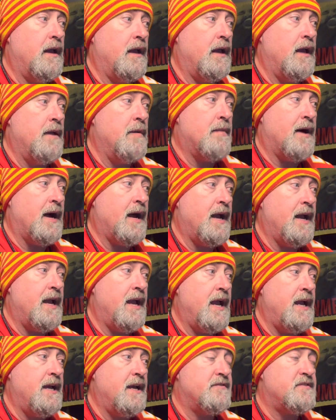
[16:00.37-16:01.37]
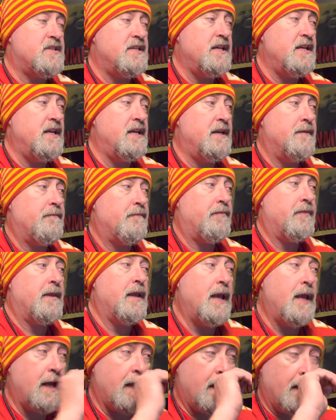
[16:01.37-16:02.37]
In my AFC,
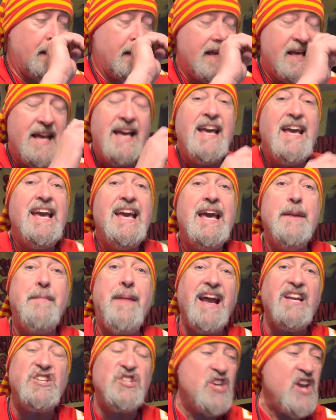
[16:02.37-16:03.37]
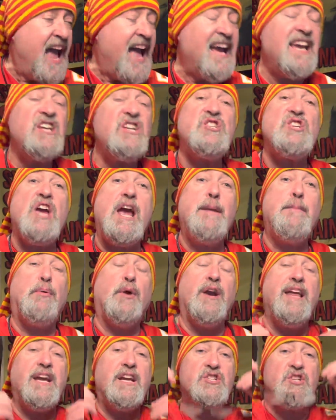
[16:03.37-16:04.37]
in my Shaggyshane
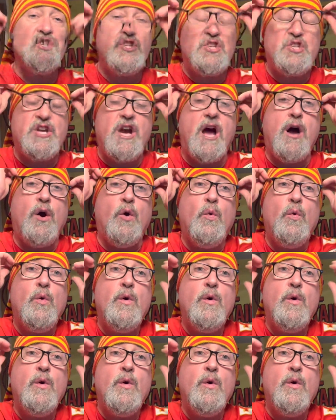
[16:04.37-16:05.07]
prediction show,